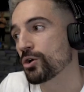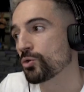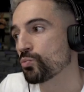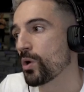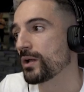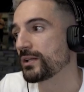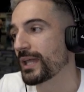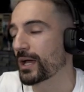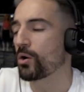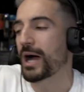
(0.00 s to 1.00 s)
on one
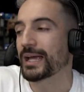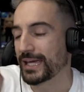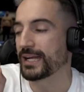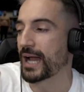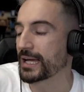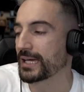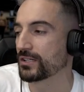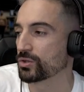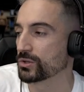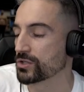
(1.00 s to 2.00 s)
leg, oh, I get
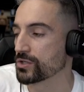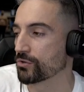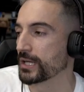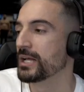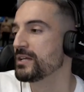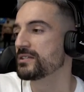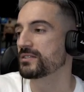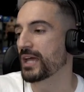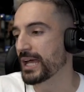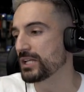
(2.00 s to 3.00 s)
it to a certain degree.
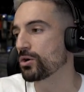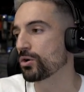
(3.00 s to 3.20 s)
Standing